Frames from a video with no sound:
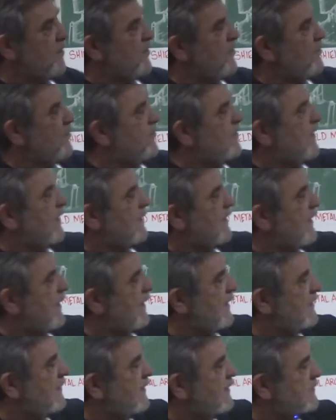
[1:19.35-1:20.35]
You
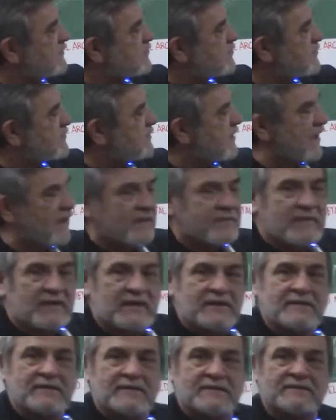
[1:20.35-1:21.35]
cannot get your
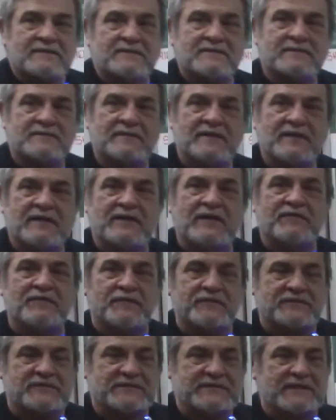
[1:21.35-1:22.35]
timing if
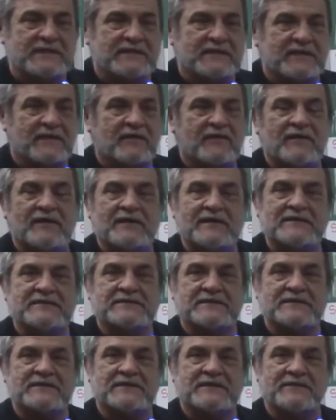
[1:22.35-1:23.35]
you sit there and
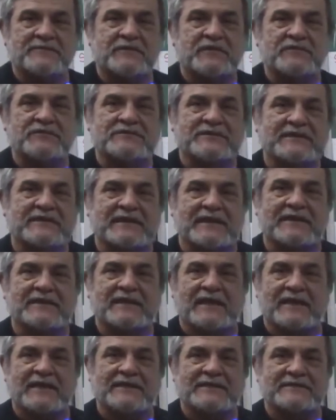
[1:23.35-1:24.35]
listen to the music that
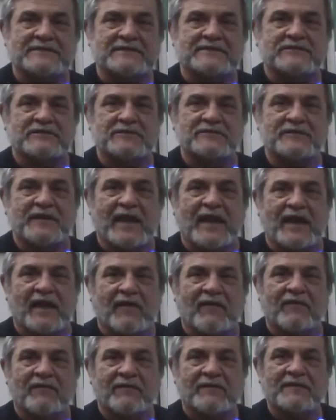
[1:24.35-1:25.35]
they listen to
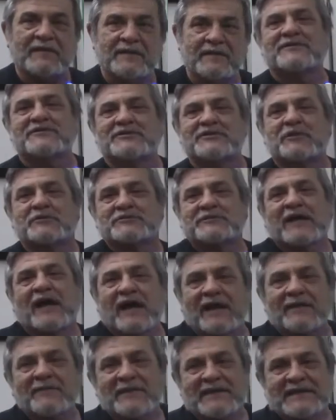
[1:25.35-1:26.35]
now. There's no
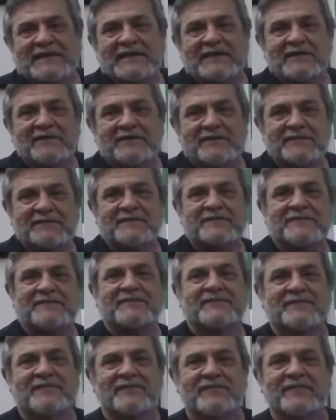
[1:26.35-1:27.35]
timing there.
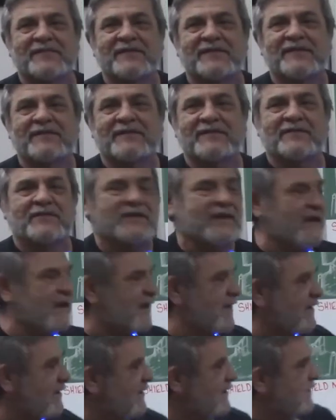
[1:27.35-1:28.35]

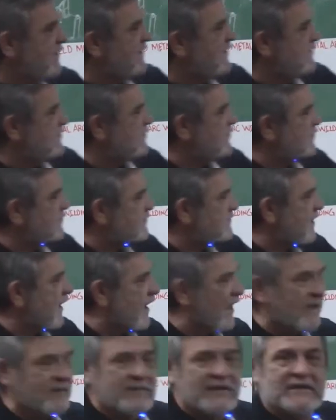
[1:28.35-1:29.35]
Okay? So
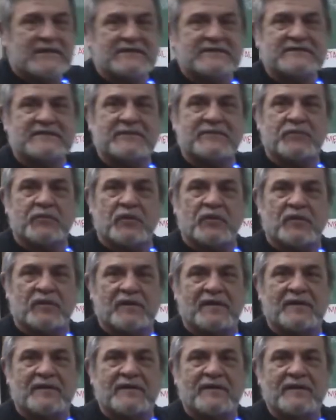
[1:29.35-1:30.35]
timing is
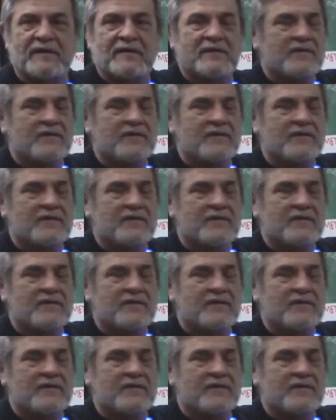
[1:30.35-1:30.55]
important.